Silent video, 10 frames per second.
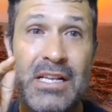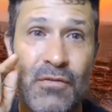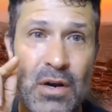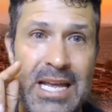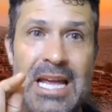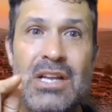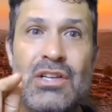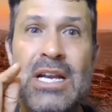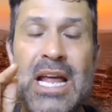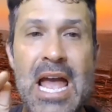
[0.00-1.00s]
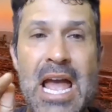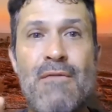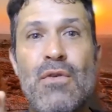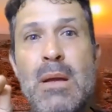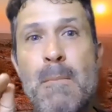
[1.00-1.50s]
that is for each and
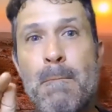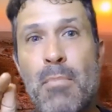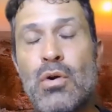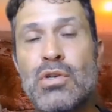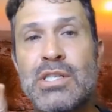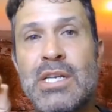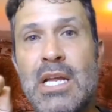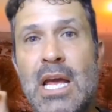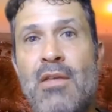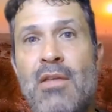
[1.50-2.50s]
every person